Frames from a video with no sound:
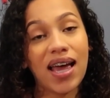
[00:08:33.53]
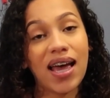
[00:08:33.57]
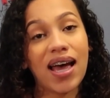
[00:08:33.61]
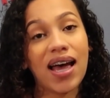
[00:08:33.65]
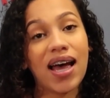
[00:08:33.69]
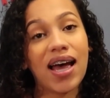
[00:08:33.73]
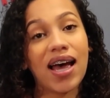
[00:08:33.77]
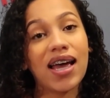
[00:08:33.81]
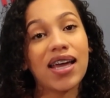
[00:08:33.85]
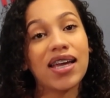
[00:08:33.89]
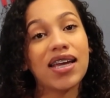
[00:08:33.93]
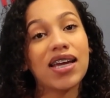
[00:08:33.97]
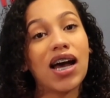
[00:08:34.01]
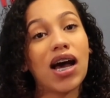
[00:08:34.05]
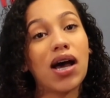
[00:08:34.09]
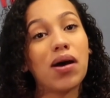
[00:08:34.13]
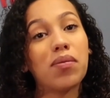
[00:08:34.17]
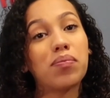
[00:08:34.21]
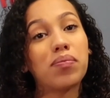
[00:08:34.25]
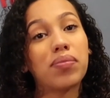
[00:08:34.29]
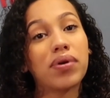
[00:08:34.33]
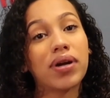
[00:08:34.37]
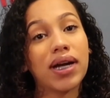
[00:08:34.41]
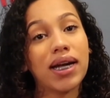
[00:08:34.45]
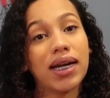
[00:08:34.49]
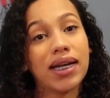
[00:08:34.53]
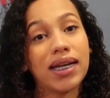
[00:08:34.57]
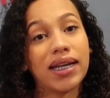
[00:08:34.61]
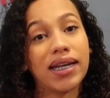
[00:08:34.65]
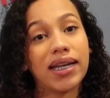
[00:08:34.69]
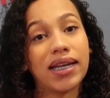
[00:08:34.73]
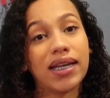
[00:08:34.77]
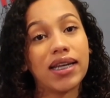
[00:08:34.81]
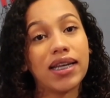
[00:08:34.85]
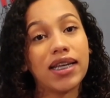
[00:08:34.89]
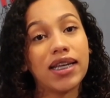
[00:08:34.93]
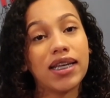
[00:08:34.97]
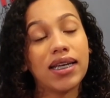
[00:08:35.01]
I got
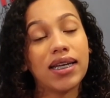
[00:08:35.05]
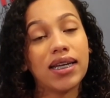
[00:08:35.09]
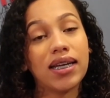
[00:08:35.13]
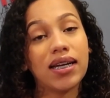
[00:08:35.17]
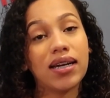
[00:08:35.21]
pregnant